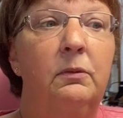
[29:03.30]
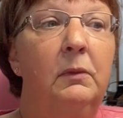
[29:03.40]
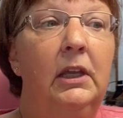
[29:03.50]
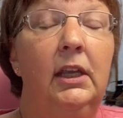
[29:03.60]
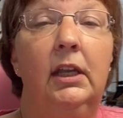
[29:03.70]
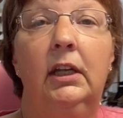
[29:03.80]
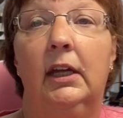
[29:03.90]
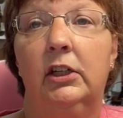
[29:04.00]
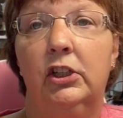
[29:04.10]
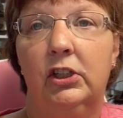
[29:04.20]
me
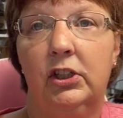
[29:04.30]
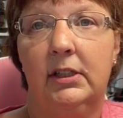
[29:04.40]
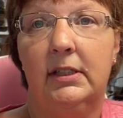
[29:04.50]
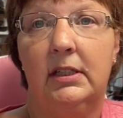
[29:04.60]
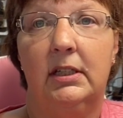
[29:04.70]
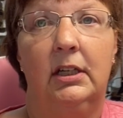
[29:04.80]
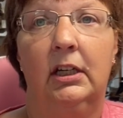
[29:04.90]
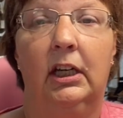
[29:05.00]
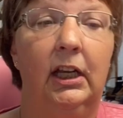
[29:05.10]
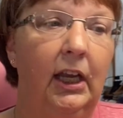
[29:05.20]
and you just
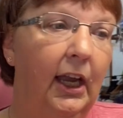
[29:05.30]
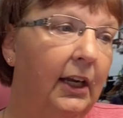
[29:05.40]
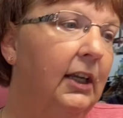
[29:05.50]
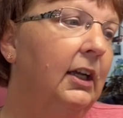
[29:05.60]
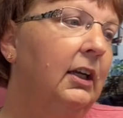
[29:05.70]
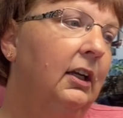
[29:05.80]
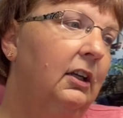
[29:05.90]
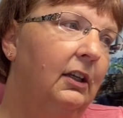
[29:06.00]
kind of